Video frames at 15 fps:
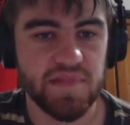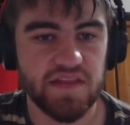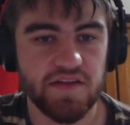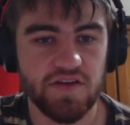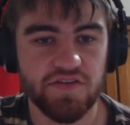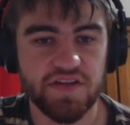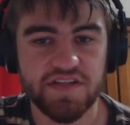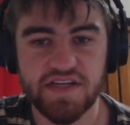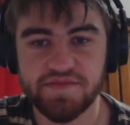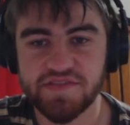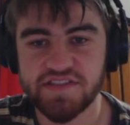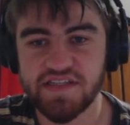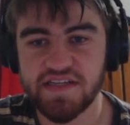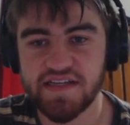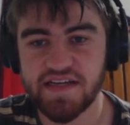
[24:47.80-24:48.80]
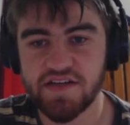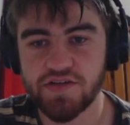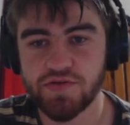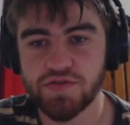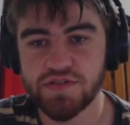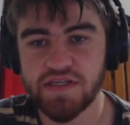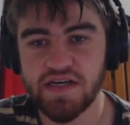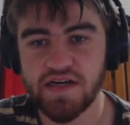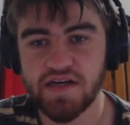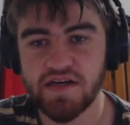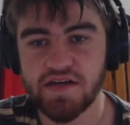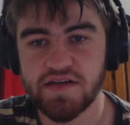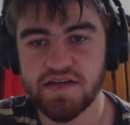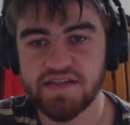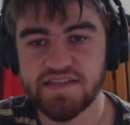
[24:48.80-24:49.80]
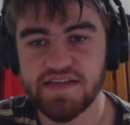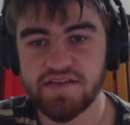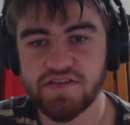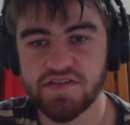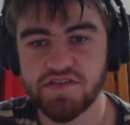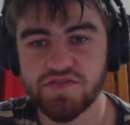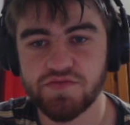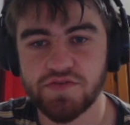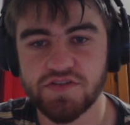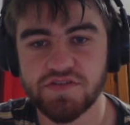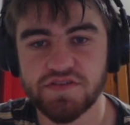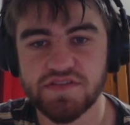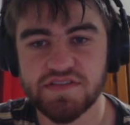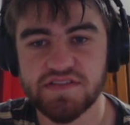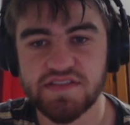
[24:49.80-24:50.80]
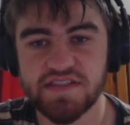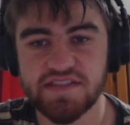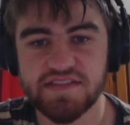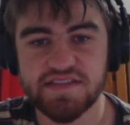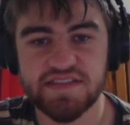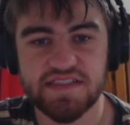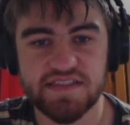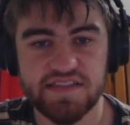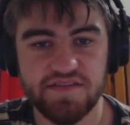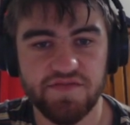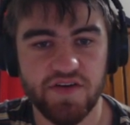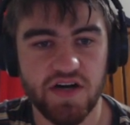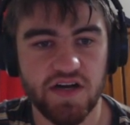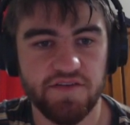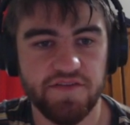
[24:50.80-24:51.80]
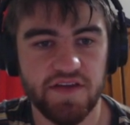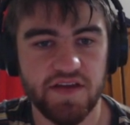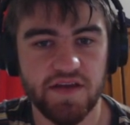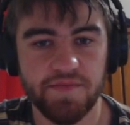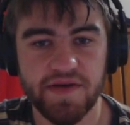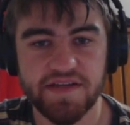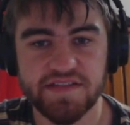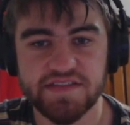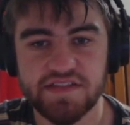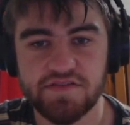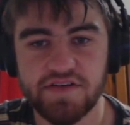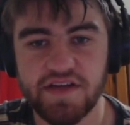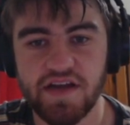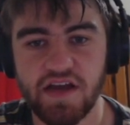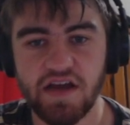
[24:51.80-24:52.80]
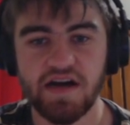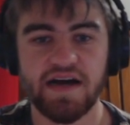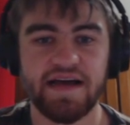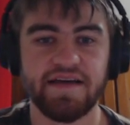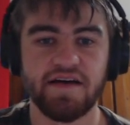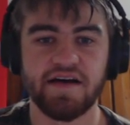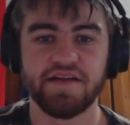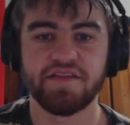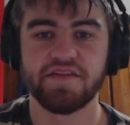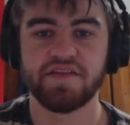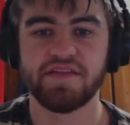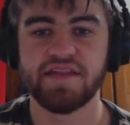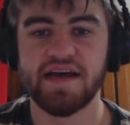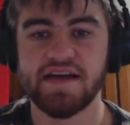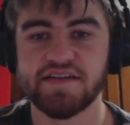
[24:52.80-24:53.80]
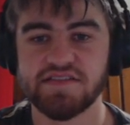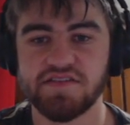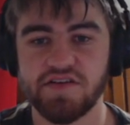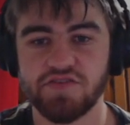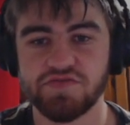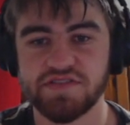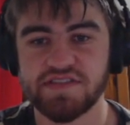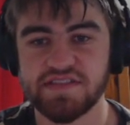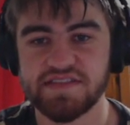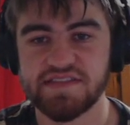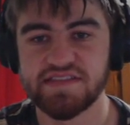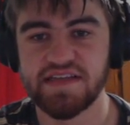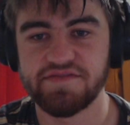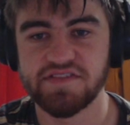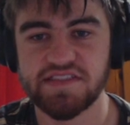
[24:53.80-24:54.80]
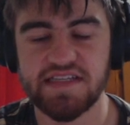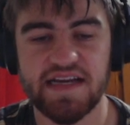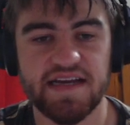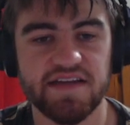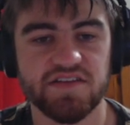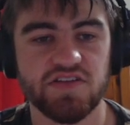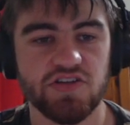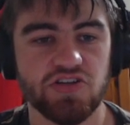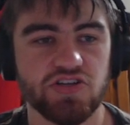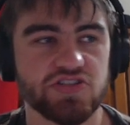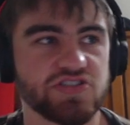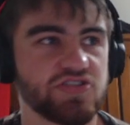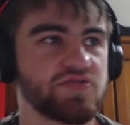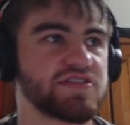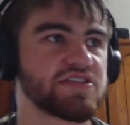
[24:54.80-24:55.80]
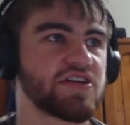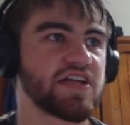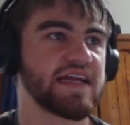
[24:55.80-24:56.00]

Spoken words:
The only times he didn't get good attendance was this 65 here, basically. Other than that, his lowest is 78. So he's going to